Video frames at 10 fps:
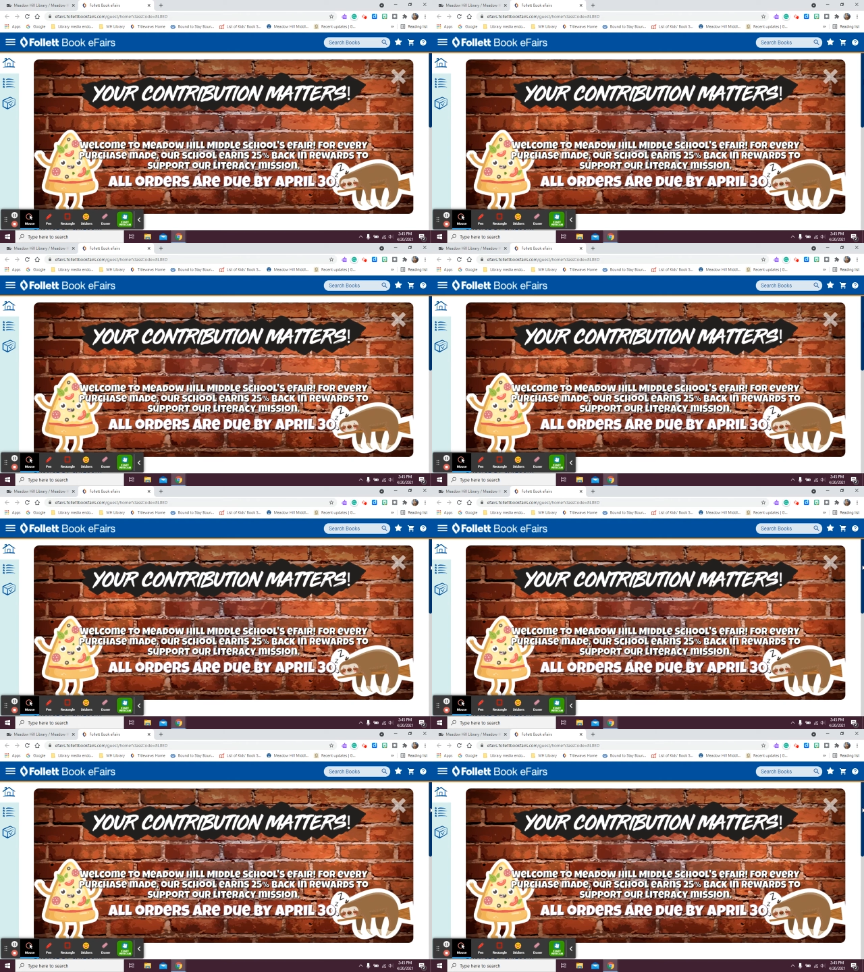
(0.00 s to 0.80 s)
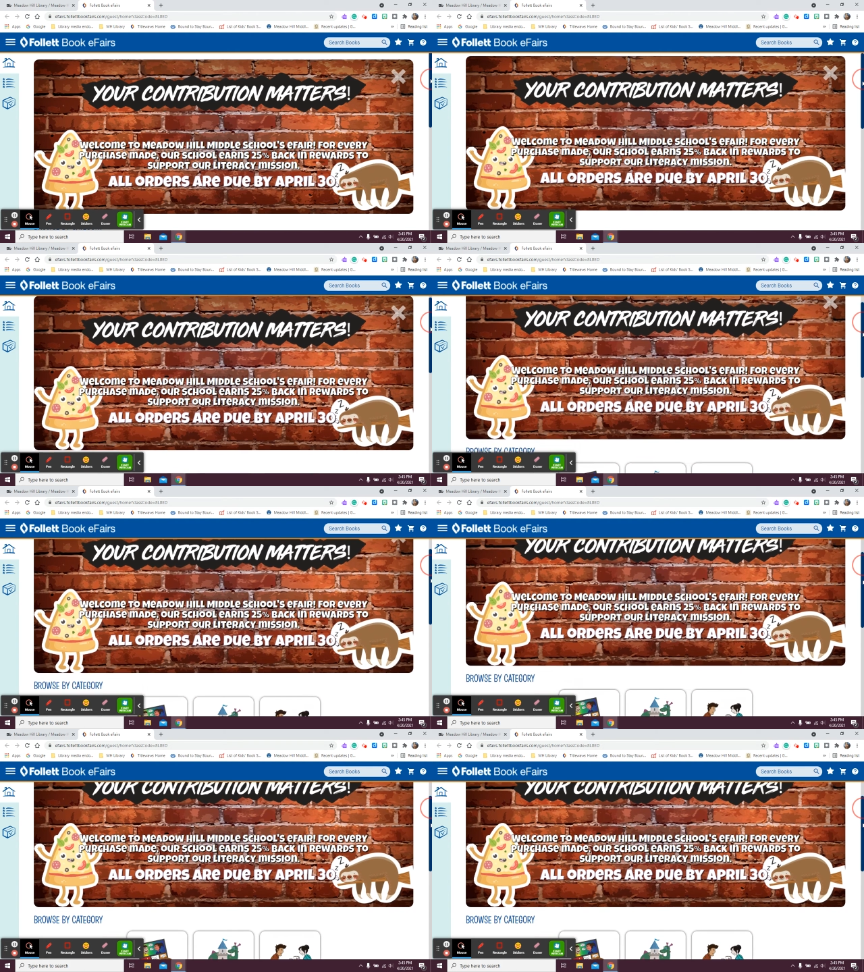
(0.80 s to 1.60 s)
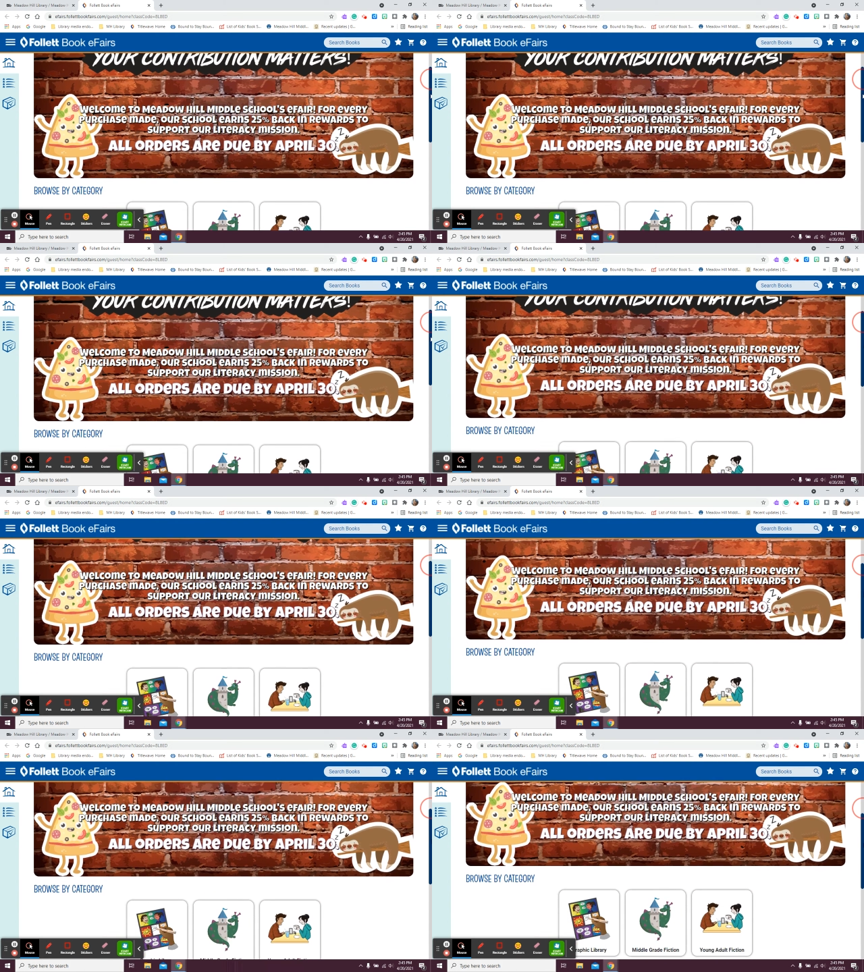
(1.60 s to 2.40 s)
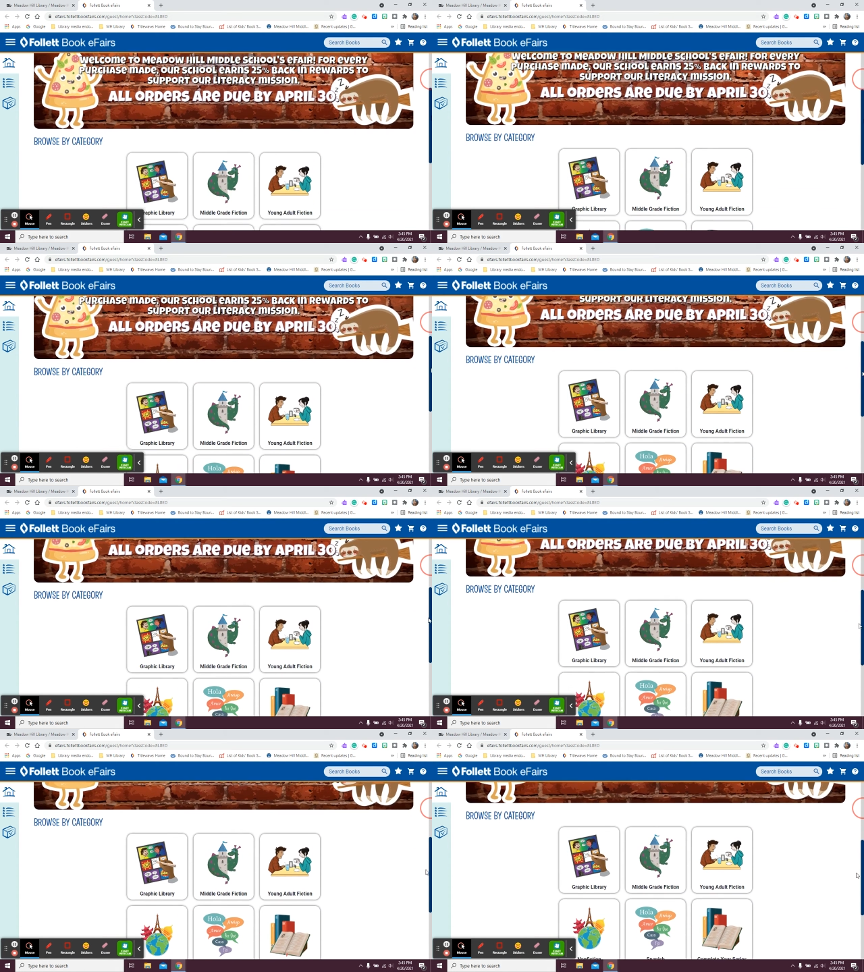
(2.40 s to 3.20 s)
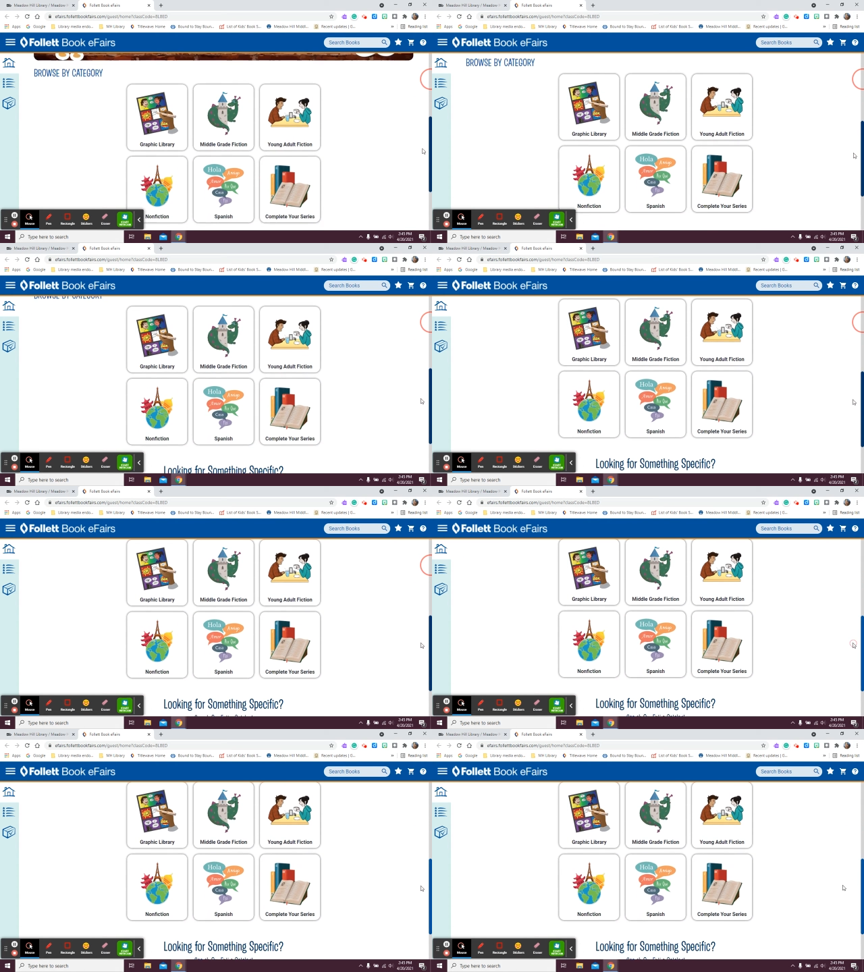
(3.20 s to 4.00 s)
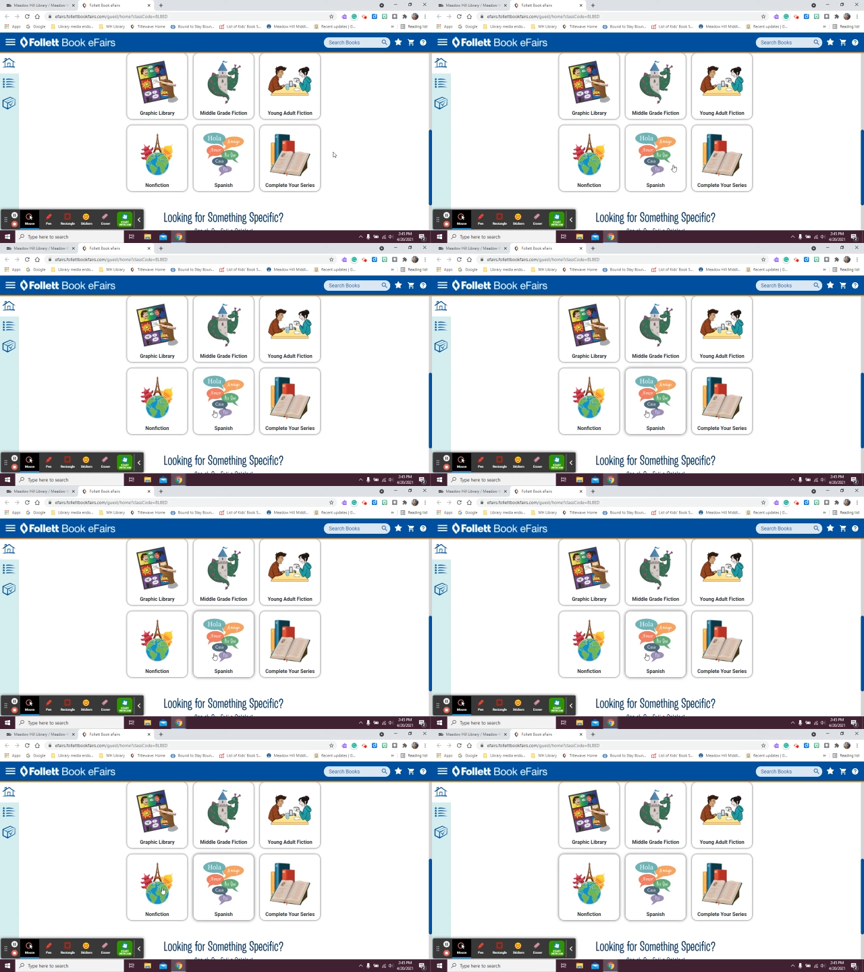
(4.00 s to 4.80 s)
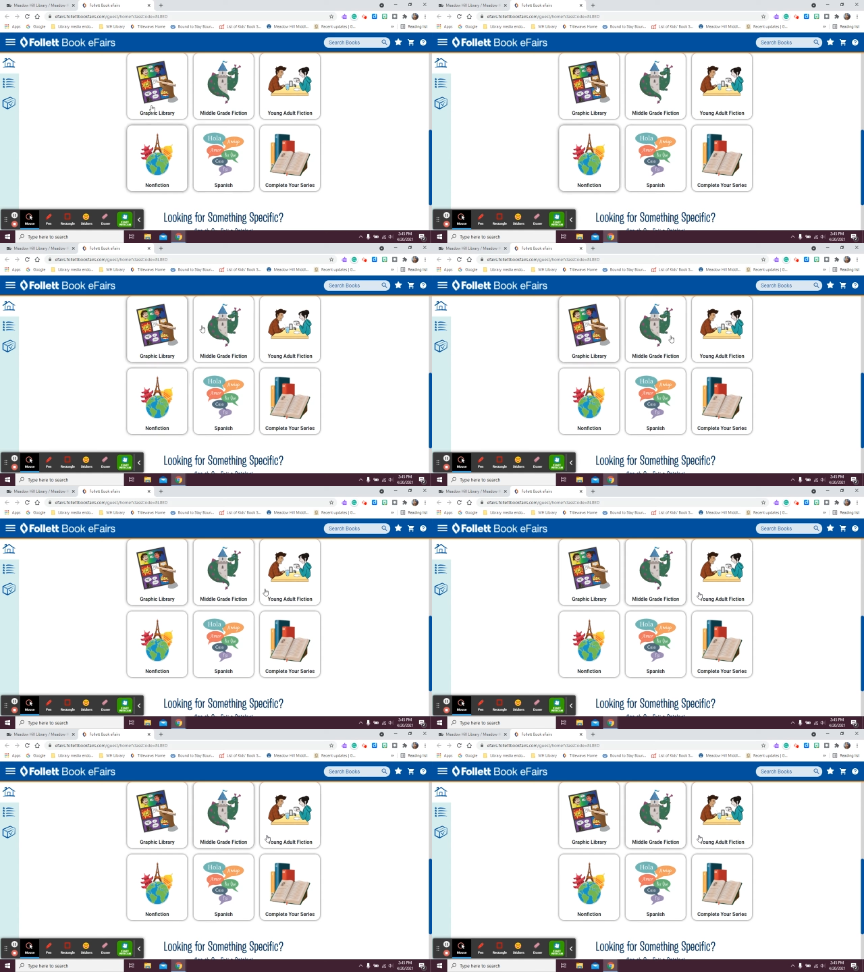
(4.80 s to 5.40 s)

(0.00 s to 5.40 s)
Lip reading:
(no speaker visible)